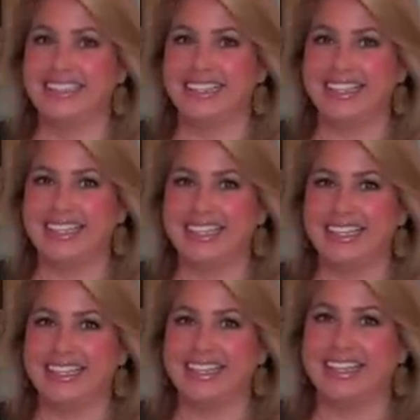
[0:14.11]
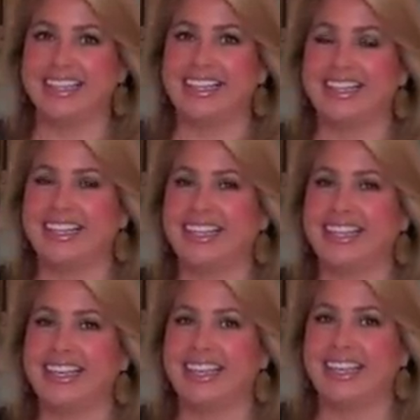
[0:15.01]

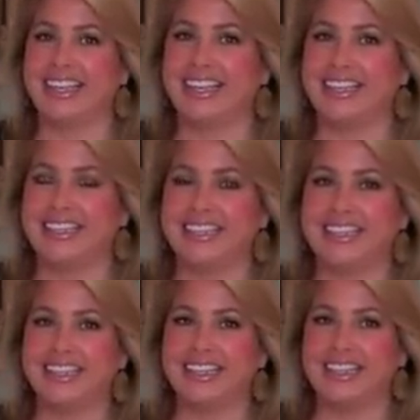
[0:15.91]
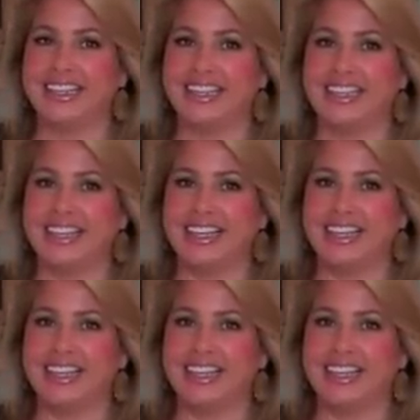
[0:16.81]
(silent)